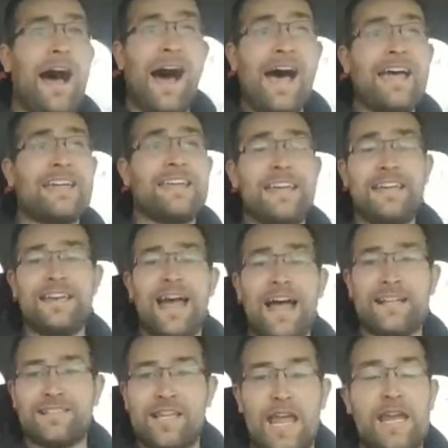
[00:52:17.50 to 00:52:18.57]
I
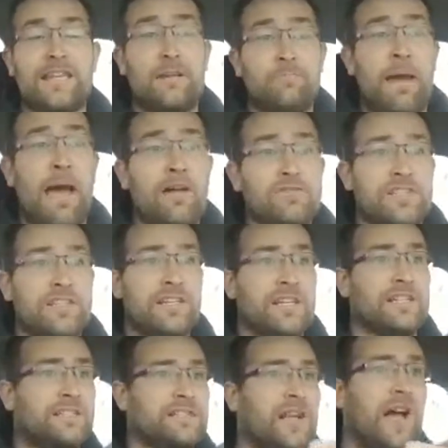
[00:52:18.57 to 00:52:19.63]
cannot take the
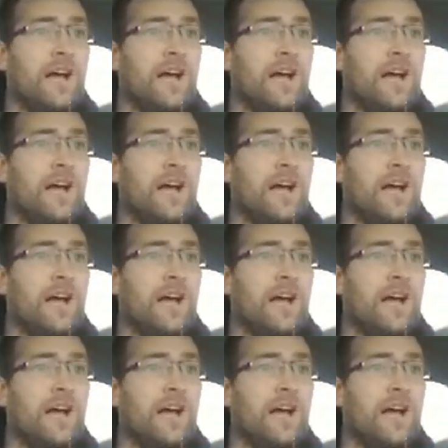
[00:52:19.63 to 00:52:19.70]
bounciness.